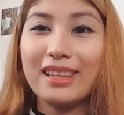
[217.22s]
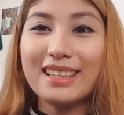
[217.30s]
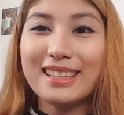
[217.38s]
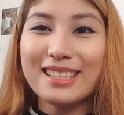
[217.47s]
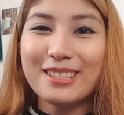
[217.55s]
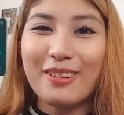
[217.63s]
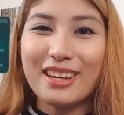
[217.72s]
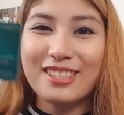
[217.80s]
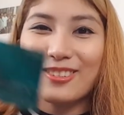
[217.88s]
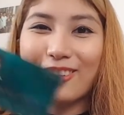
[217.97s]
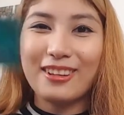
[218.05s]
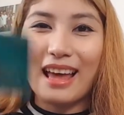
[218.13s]
this is my
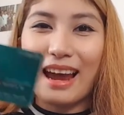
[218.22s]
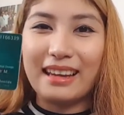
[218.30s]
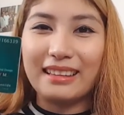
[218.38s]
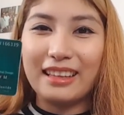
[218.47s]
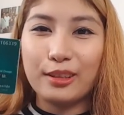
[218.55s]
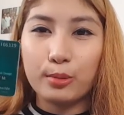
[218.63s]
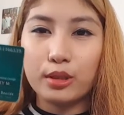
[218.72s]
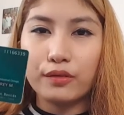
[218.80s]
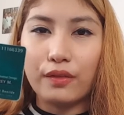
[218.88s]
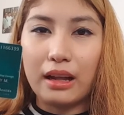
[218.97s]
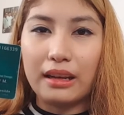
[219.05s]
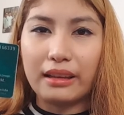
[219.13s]
school ID. It was
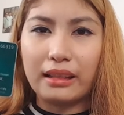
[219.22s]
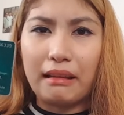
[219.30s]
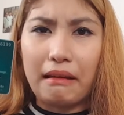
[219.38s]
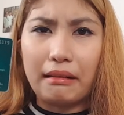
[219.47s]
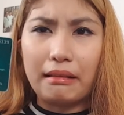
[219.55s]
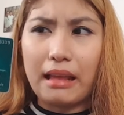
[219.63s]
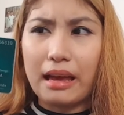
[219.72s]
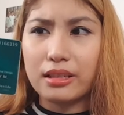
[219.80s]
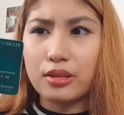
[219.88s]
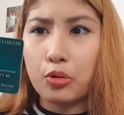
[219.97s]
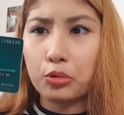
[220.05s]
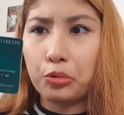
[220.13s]
valid
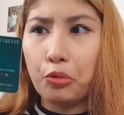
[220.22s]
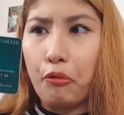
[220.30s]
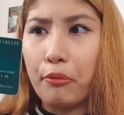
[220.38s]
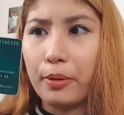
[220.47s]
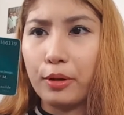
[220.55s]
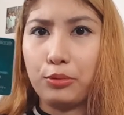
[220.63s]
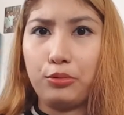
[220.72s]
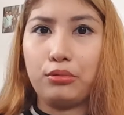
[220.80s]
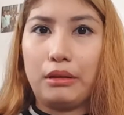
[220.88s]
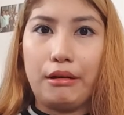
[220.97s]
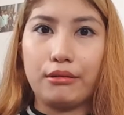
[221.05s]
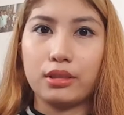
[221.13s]
last October
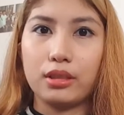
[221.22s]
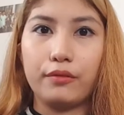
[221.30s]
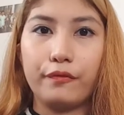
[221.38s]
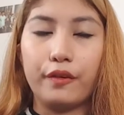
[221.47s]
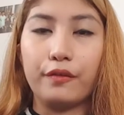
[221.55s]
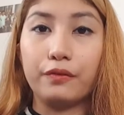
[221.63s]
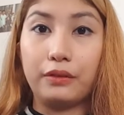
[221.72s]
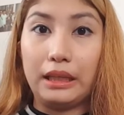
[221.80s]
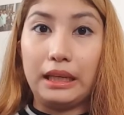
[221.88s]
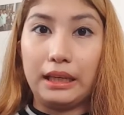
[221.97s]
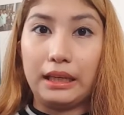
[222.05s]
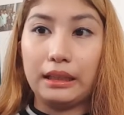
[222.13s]
2015.
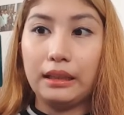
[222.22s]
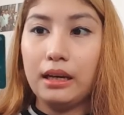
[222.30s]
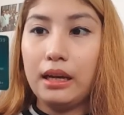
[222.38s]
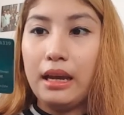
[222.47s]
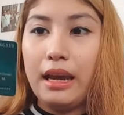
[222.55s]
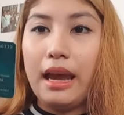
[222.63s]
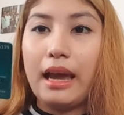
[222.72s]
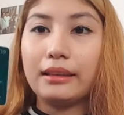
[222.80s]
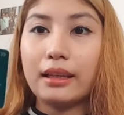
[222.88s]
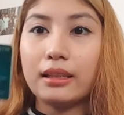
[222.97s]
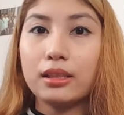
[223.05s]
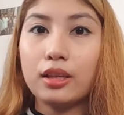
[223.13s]
And
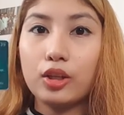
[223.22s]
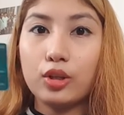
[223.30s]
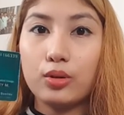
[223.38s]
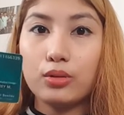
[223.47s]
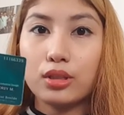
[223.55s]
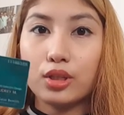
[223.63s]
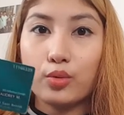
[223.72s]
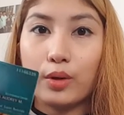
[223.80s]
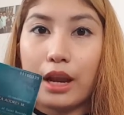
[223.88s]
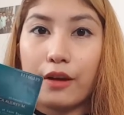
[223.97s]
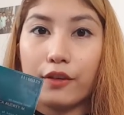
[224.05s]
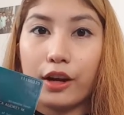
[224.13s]
I still use this
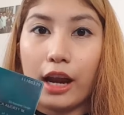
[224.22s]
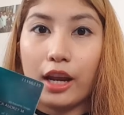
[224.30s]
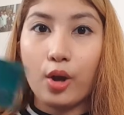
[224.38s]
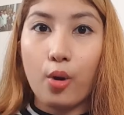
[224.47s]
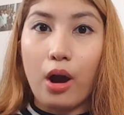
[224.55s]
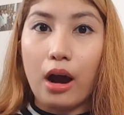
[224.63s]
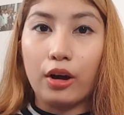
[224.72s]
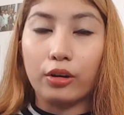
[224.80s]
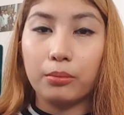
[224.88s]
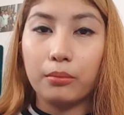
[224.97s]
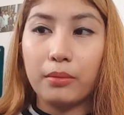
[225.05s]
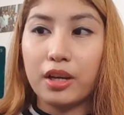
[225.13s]
whenever I go
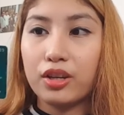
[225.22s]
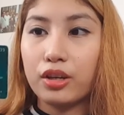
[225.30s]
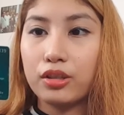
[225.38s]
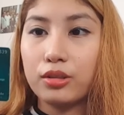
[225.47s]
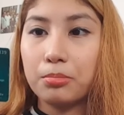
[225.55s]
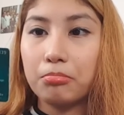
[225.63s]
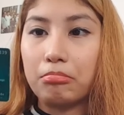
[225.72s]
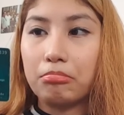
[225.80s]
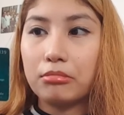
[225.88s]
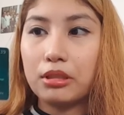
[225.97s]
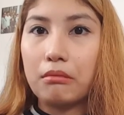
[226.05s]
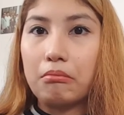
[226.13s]
out because
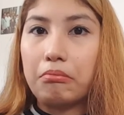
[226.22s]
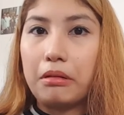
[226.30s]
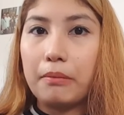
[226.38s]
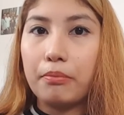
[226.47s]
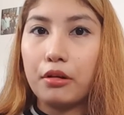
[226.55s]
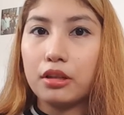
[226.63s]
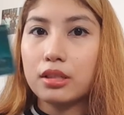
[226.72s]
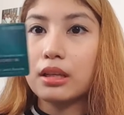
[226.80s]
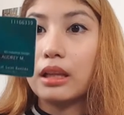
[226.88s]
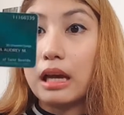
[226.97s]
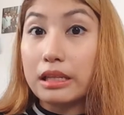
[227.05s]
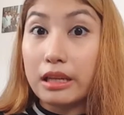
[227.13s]
some people
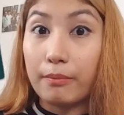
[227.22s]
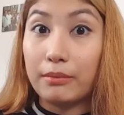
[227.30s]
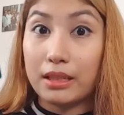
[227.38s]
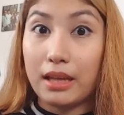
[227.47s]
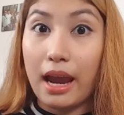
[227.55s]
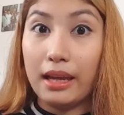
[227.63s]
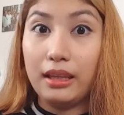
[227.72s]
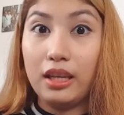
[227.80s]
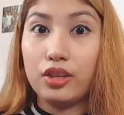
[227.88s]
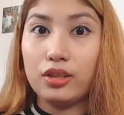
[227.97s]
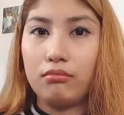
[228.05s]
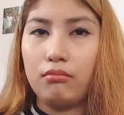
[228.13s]
still accept this ID
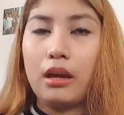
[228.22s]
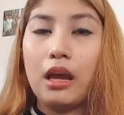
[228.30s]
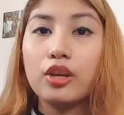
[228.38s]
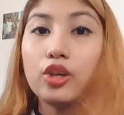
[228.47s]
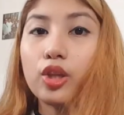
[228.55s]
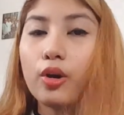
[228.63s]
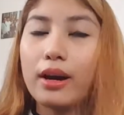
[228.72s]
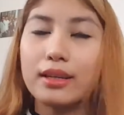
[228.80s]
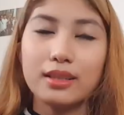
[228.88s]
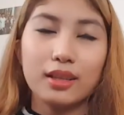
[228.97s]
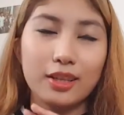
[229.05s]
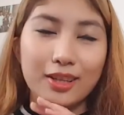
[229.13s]
because, you know, I
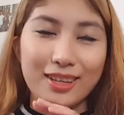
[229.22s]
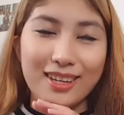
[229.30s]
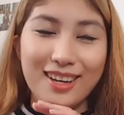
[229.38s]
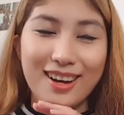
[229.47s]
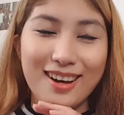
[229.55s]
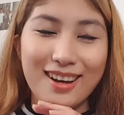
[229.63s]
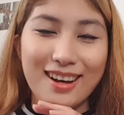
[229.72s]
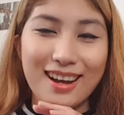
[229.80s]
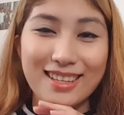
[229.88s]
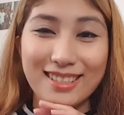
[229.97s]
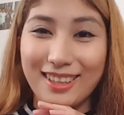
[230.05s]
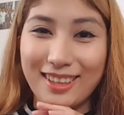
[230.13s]
still look young.
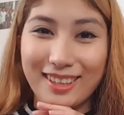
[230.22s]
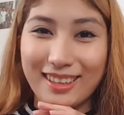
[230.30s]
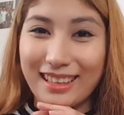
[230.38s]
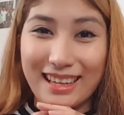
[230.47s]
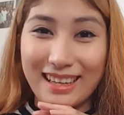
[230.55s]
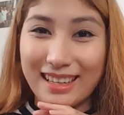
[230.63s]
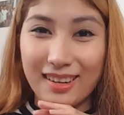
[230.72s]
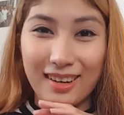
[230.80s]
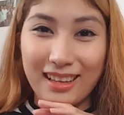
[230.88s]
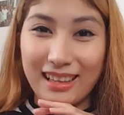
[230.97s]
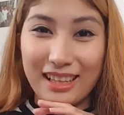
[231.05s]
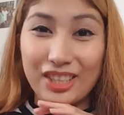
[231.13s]
I still look like a
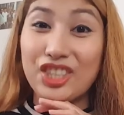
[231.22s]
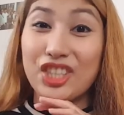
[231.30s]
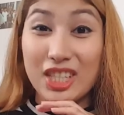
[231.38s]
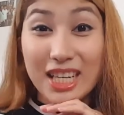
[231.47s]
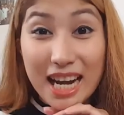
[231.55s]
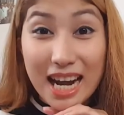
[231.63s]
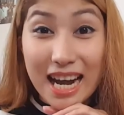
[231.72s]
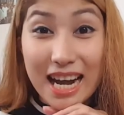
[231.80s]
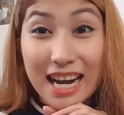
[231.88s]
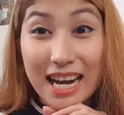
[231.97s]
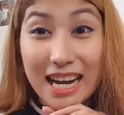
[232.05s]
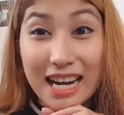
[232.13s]
college
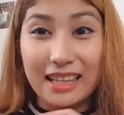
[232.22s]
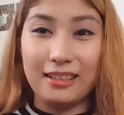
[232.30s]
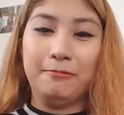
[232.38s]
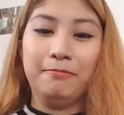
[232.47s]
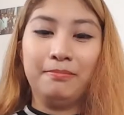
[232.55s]
girl.